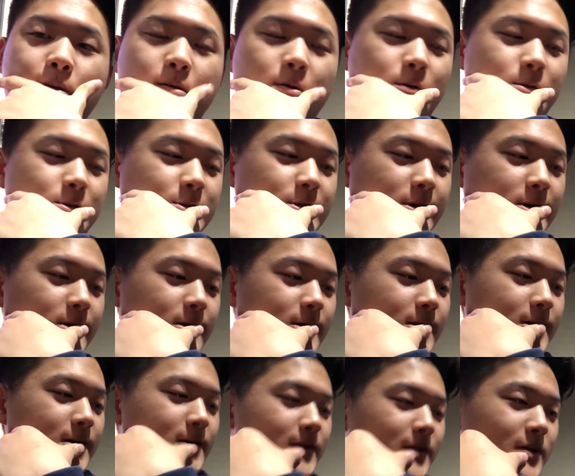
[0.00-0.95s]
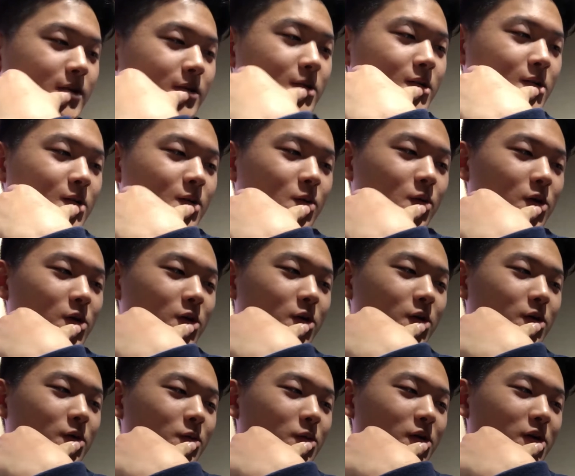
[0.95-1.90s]
Yo, Jay, what
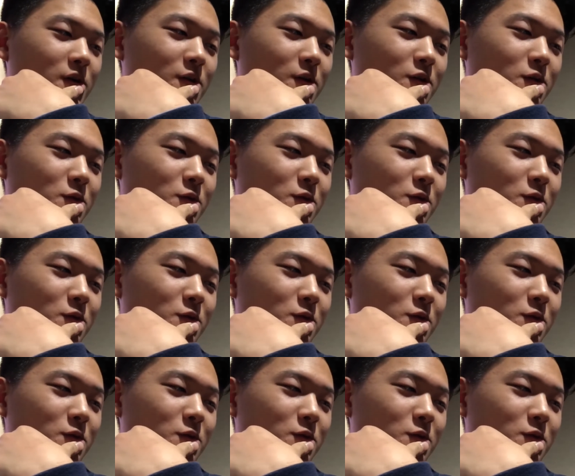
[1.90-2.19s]
are what are